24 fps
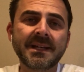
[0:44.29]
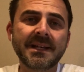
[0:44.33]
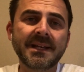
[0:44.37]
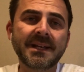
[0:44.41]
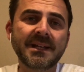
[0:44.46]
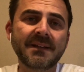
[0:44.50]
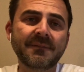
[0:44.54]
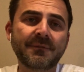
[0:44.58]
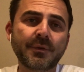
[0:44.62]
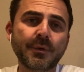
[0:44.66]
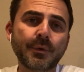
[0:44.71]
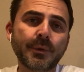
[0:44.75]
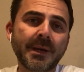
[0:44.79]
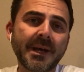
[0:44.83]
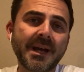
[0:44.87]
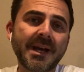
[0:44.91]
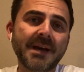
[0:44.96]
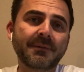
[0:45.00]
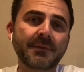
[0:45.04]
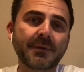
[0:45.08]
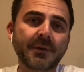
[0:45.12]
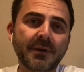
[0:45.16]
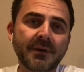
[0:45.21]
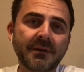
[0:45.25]
And if you
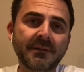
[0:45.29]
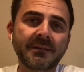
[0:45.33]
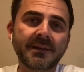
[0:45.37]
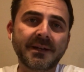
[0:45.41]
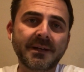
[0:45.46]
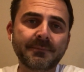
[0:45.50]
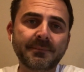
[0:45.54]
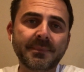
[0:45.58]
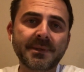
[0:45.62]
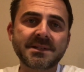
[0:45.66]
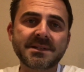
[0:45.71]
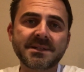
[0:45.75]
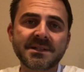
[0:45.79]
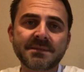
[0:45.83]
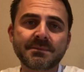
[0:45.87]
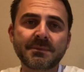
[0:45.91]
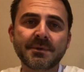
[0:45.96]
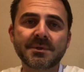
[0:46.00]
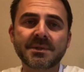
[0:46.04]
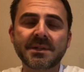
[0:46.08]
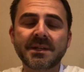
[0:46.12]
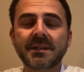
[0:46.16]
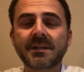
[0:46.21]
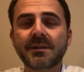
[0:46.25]
have an online business,
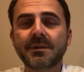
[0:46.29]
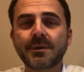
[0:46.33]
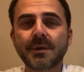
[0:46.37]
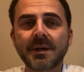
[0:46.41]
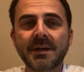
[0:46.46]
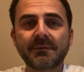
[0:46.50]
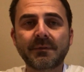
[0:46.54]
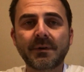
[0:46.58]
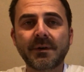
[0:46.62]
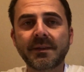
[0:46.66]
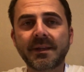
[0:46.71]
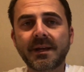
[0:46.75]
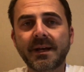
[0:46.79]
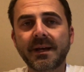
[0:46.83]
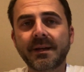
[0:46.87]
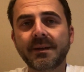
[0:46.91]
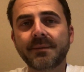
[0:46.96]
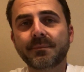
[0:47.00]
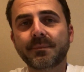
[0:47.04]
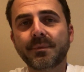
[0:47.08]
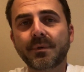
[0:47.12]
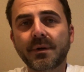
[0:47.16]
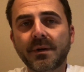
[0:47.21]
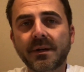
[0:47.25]
most likely you have all
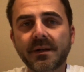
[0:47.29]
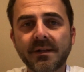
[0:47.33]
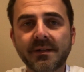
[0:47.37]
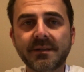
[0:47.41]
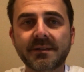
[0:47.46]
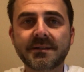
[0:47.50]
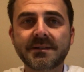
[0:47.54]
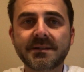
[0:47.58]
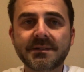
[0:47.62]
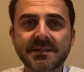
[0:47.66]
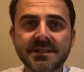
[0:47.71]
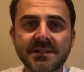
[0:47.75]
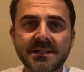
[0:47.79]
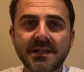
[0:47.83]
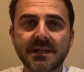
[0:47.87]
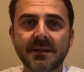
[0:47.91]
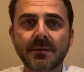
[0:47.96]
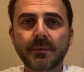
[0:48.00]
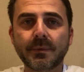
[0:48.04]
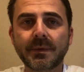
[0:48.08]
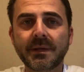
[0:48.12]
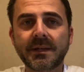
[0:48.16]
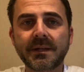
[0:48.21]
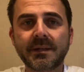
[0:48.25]
that product stuck
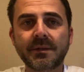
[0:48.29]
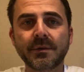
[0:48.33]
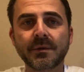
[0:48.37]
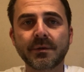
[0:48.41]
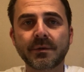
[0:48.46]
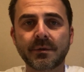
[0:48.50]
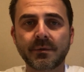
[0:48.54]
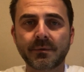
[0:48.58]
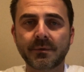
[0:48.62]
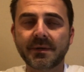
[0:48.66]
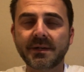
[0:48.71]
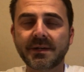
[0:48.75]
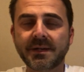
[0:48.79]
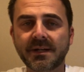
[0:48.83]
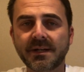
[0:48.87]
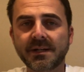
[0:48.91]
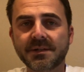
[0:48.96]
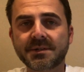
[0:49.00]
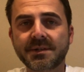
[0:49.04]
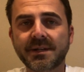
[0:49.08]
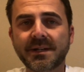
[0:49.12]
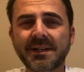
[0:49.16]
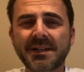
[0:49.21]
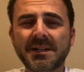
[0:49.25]
away in your
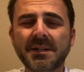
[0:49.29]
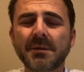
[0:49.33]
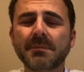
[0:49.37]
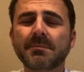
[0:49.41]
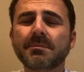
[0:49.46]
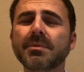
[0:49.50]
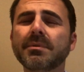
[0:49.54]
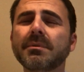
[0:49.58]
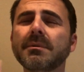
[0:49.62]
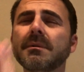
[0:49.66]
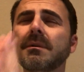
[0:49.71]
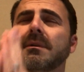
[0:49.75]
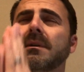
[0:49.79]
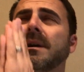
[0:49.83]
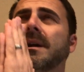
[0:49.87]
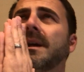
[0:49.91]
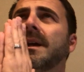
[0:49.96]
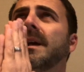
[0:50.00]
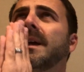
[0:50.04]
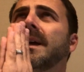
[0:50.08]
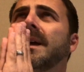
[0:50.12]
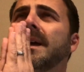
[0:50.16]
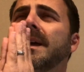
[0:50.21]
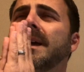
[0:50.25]
garage, and you're
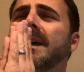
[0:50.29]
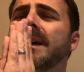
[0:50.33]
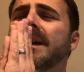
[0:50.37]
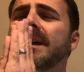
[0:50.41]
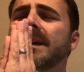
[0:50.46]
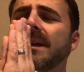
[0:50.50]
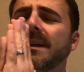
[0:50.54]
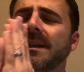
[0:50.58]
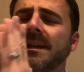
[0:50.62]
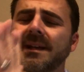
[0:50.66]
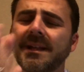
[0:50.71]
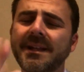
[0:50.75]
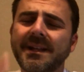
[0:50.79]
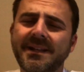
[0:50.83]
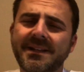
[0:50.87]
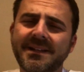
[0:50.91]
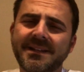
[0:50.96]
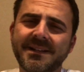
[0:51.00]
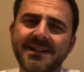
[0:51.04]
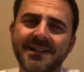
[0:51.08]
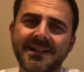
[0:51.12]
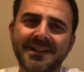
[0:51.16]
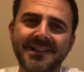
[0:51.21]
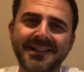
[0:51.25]
praying
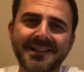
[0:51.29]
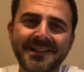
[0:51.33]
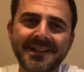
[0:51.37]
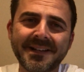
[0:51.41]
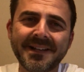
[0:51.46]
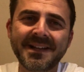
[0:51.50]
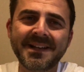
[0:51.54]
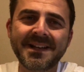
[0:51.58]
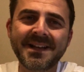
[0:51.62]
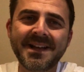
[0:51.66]
at night